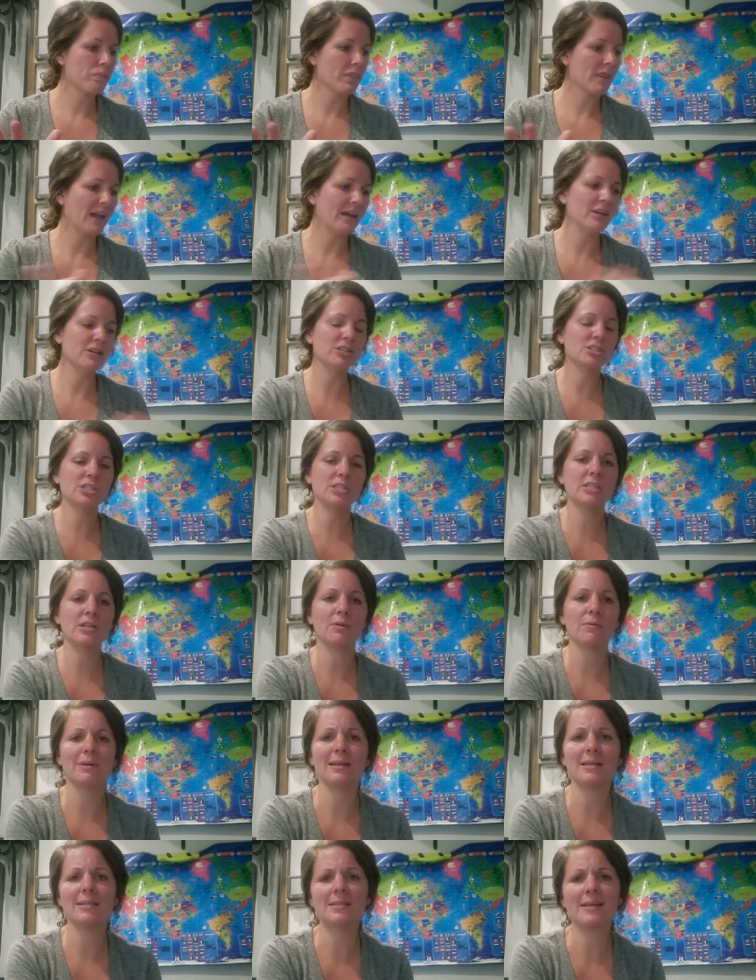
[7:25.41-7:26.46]
I usually
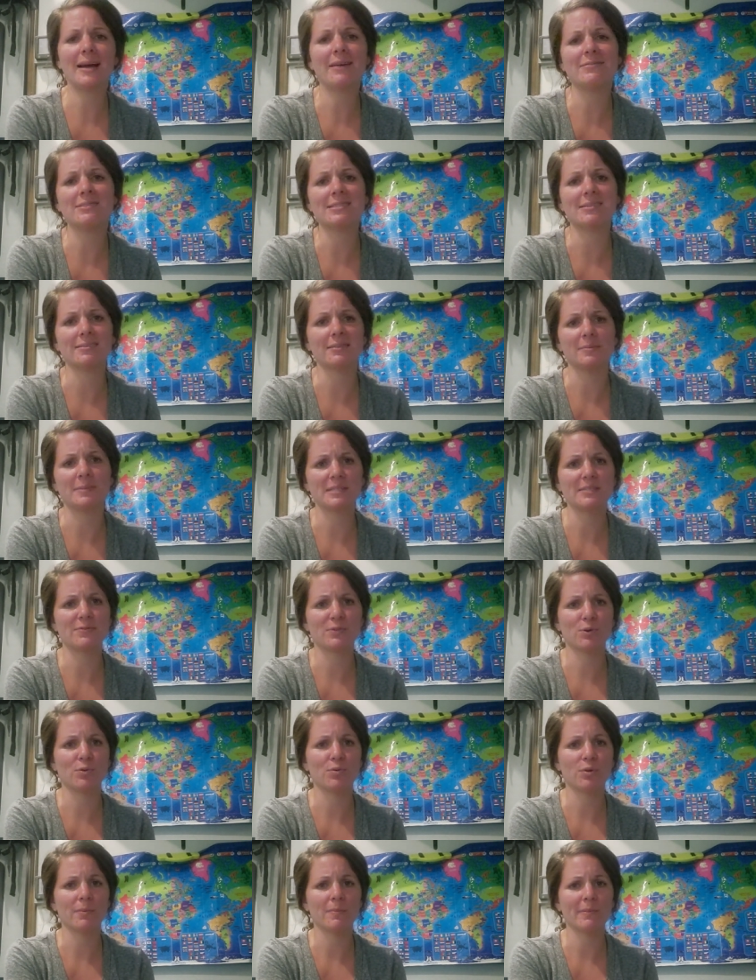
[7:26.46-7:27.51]
don't need to have a syllabus for
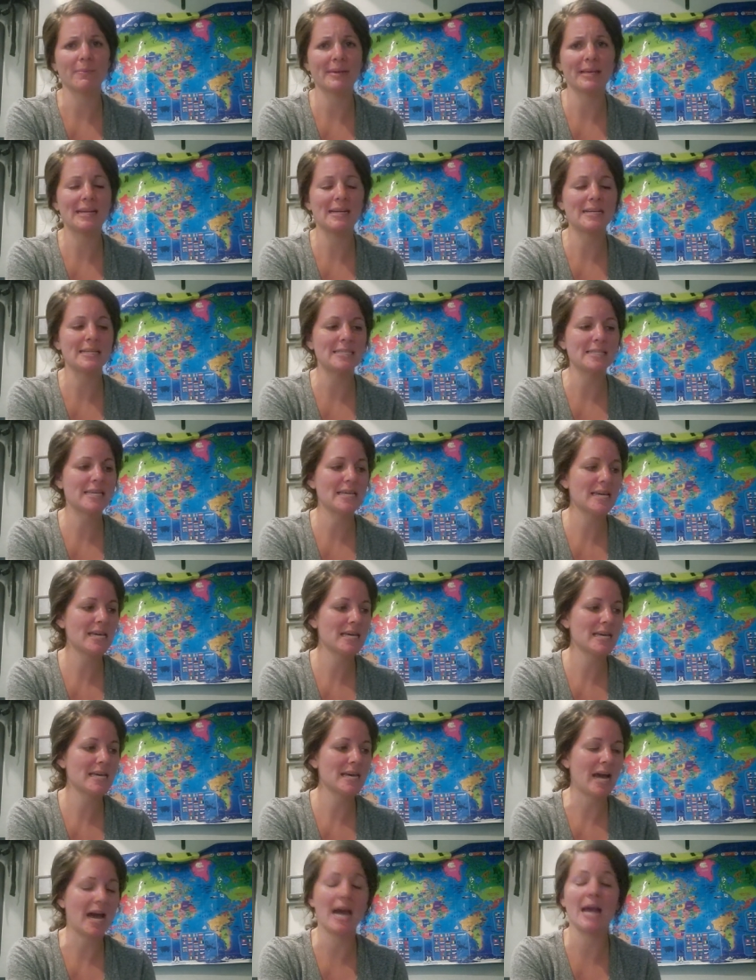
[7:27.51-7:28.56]
Corbin because
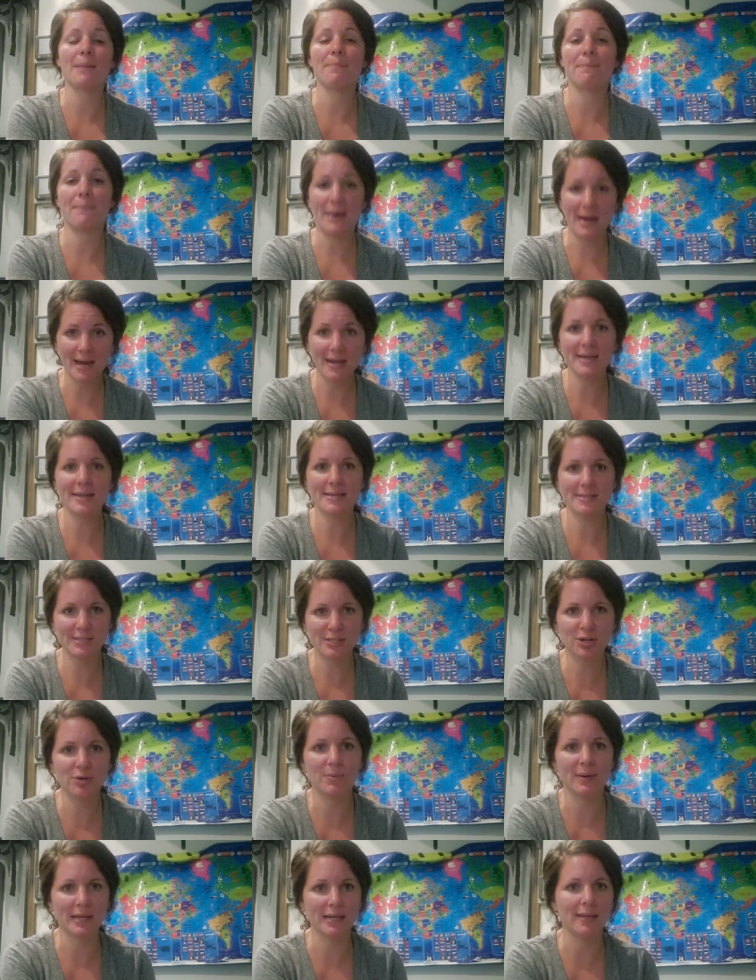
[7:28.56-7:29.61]
I buy his
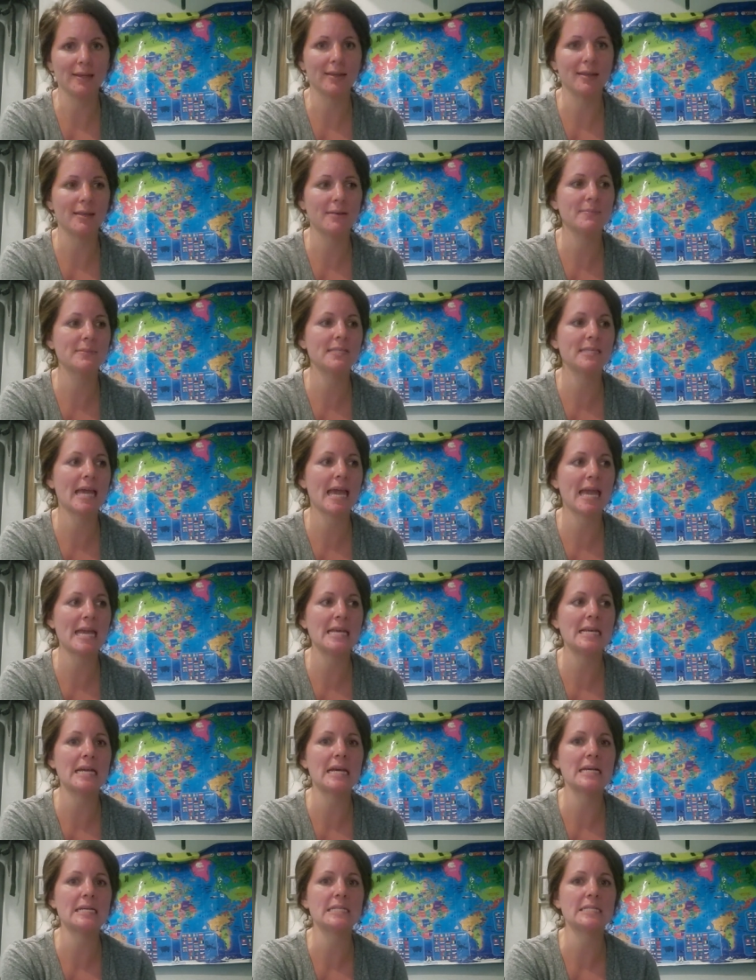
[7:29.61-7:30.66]
curriculums
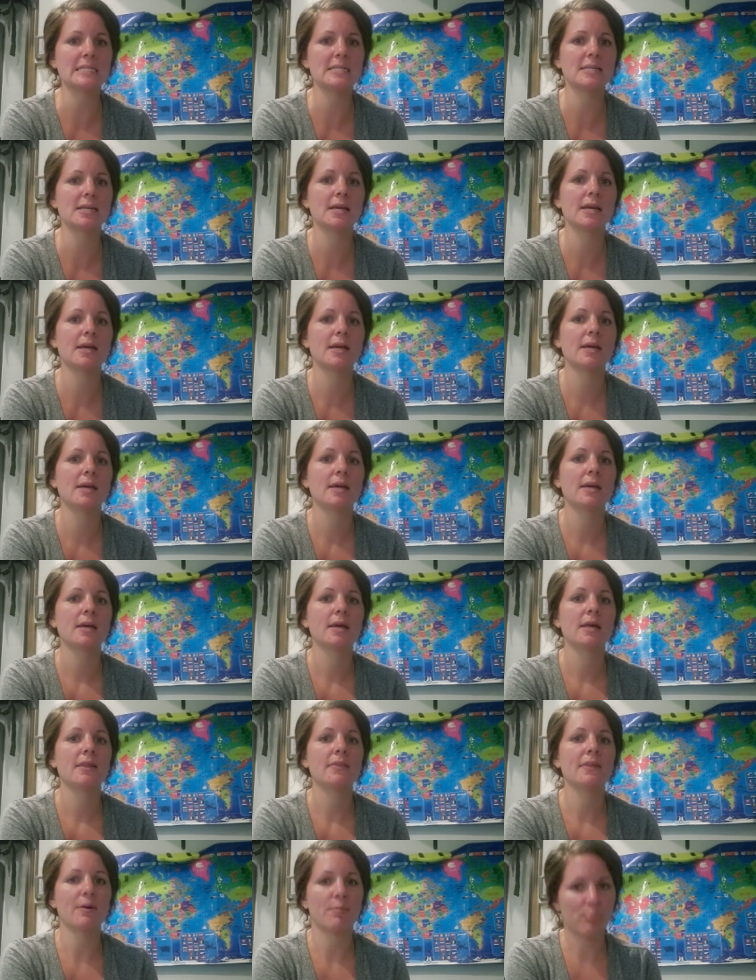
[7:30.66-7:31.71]
and
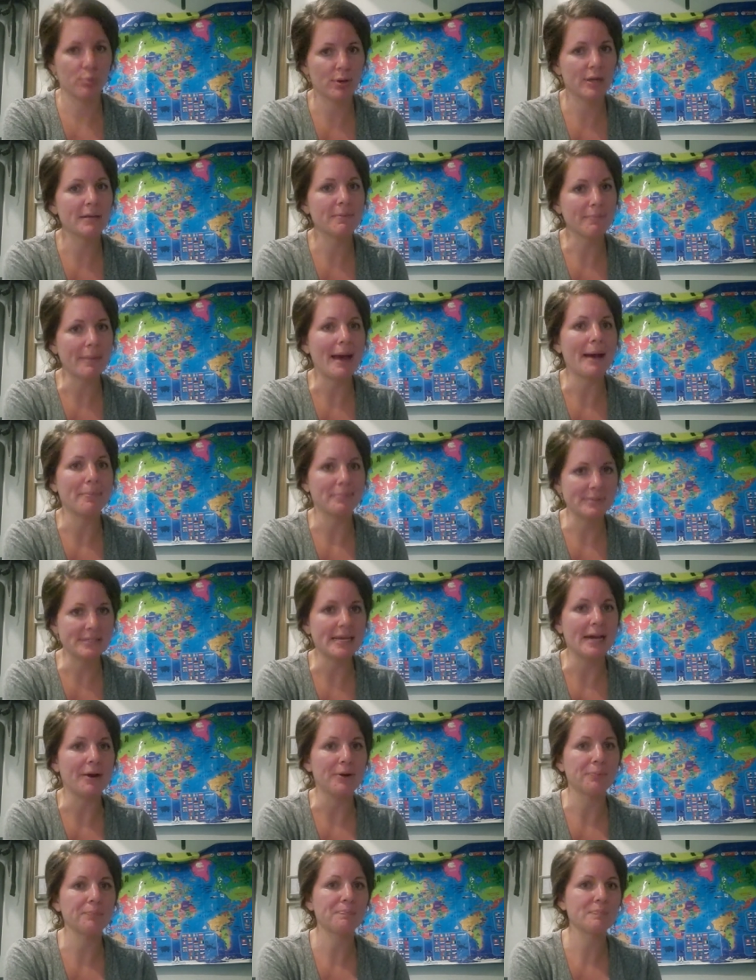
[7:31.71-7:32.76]
they're pretty mapped
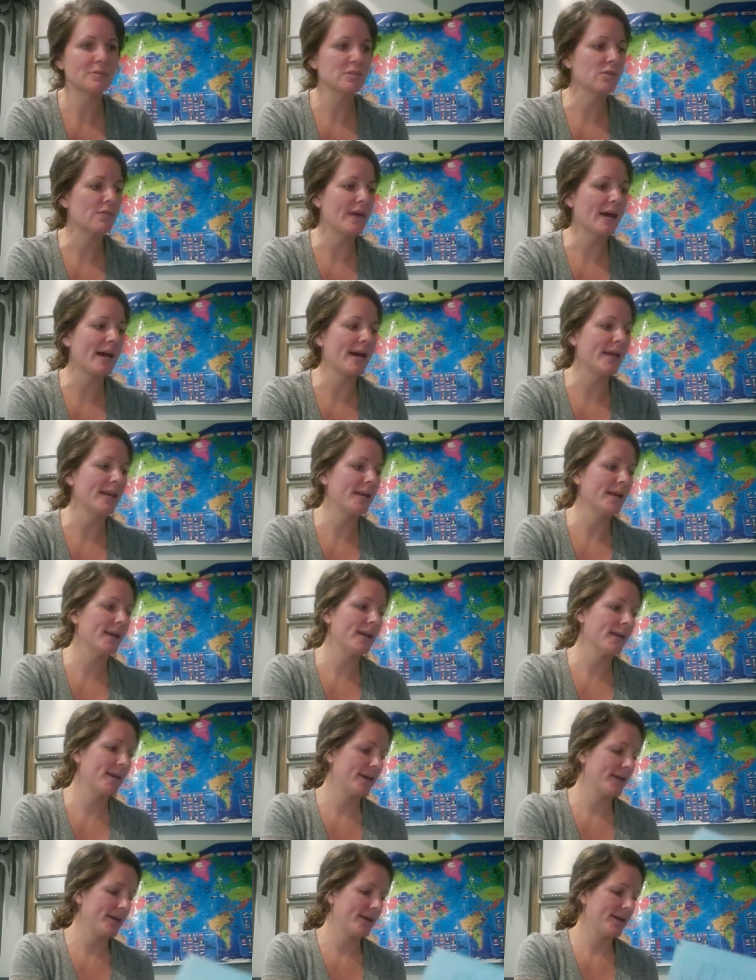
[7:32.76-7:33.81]
out. So that
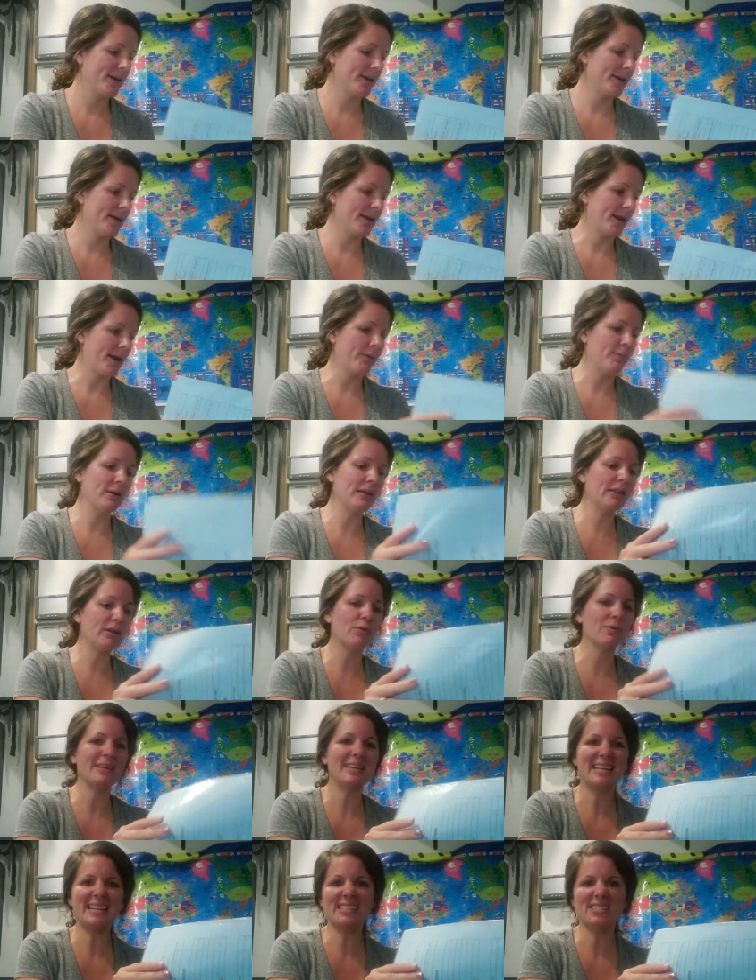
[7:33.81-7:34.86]
I really
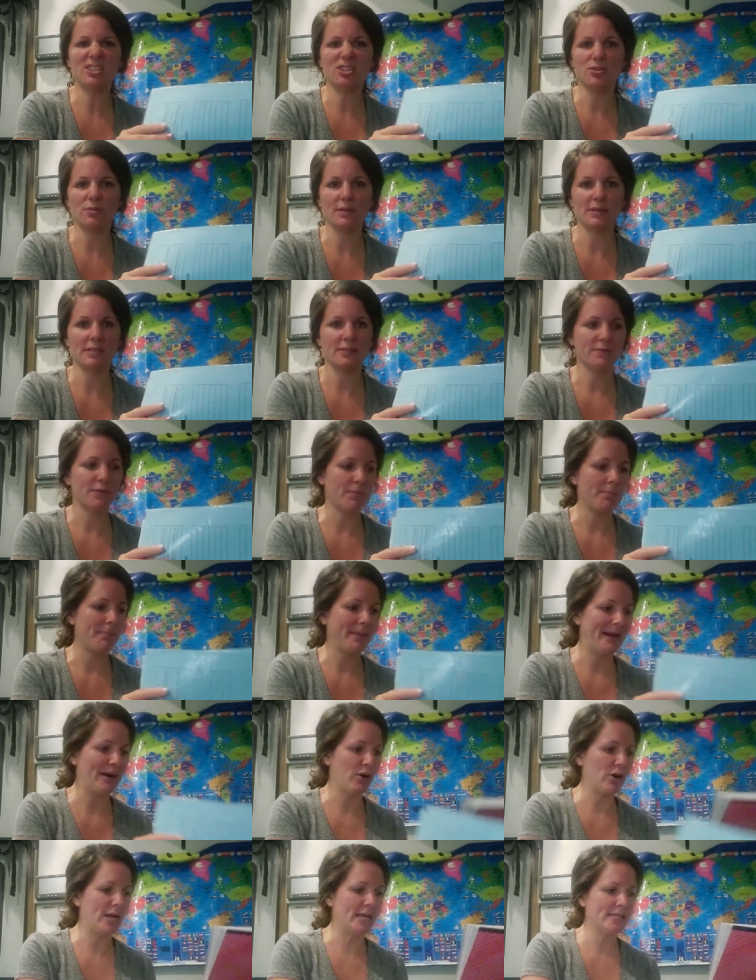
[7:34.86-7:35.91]
only need to do this for
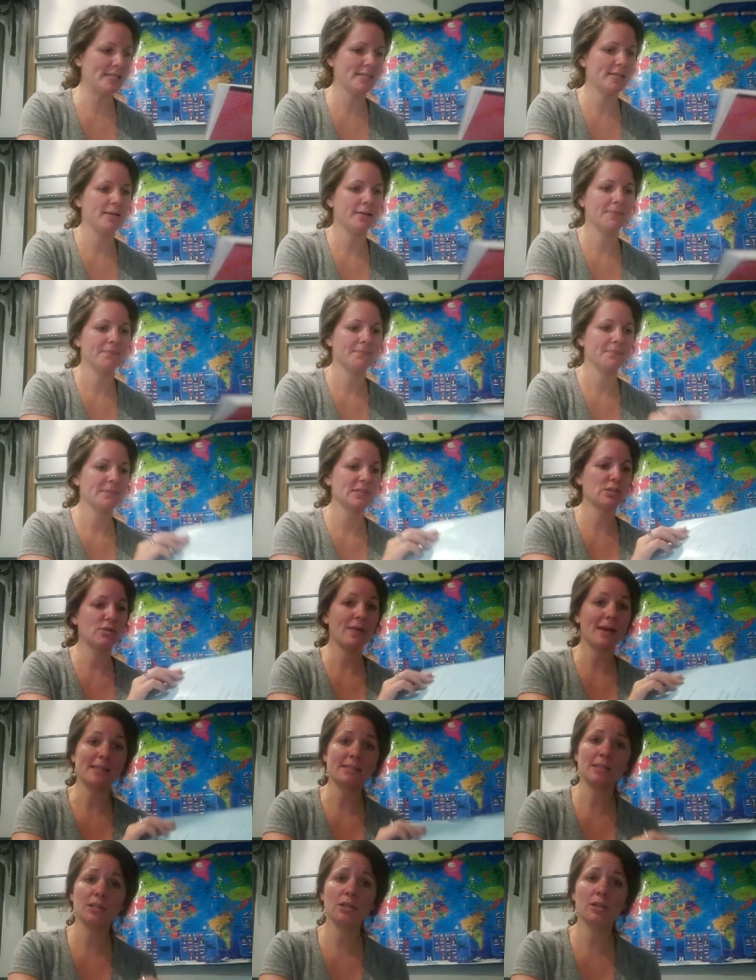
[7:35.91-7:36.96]
Barrett. So
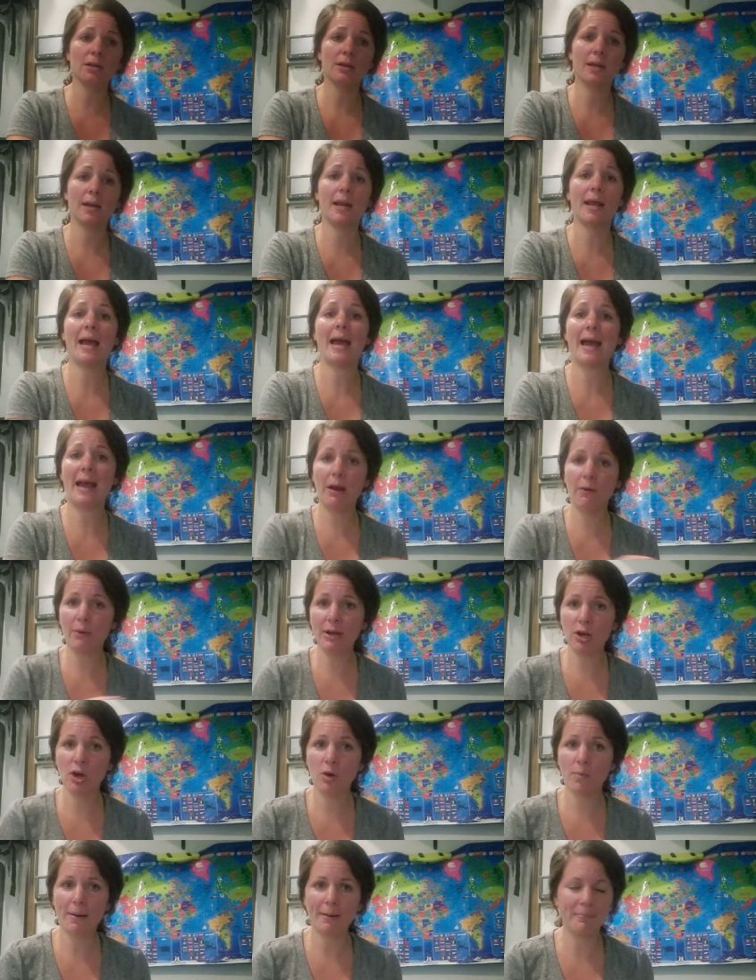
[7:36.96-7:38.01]
that's a look at how I
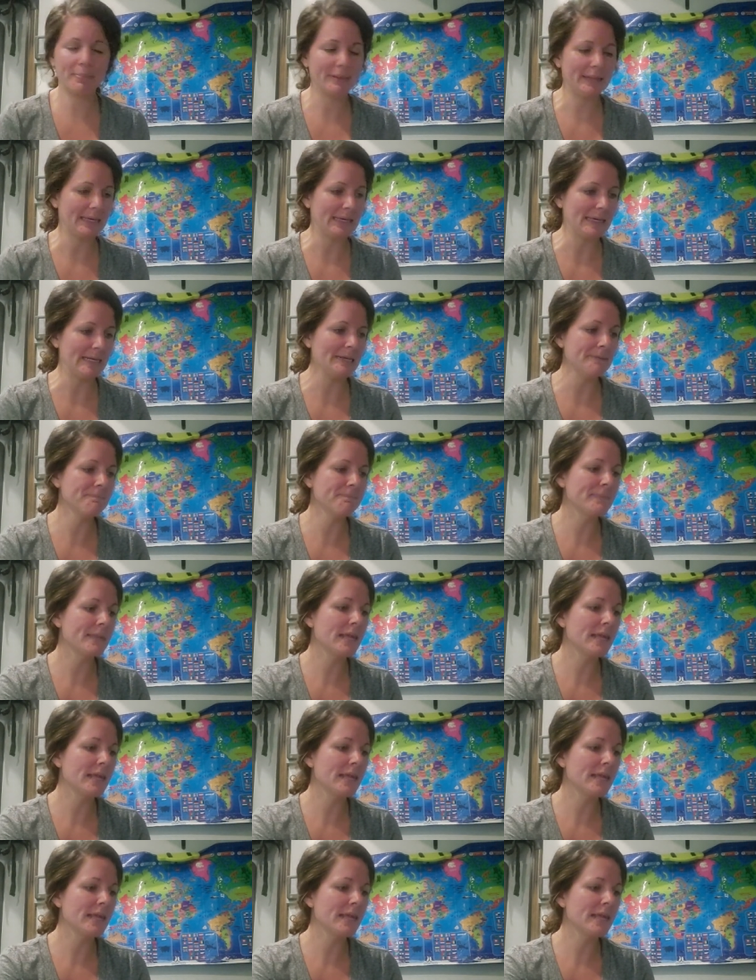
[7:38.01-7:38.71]
go about planning.